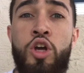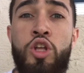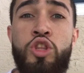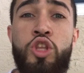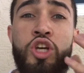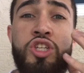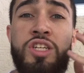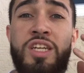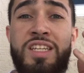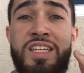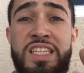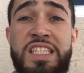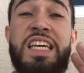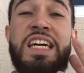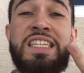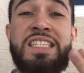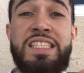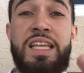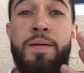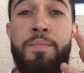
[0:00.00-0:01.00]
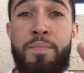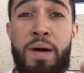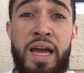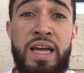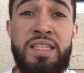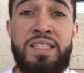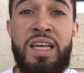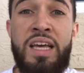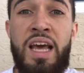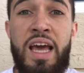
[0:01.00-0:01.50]
Those are disgusting
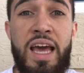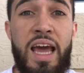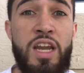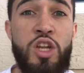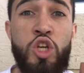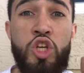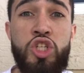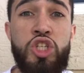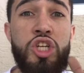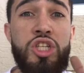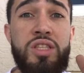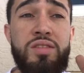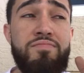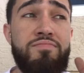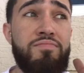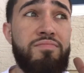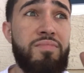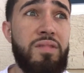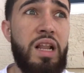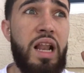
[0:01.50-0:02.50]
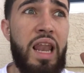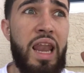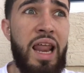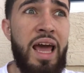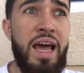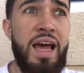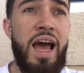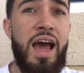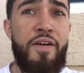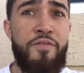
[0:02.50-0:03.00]
mites, and you should
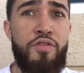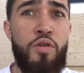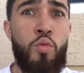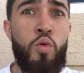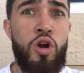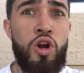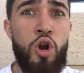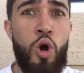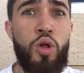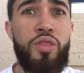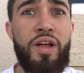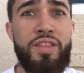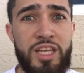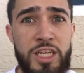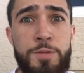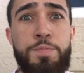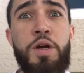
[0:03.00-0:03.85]
let everyone know that this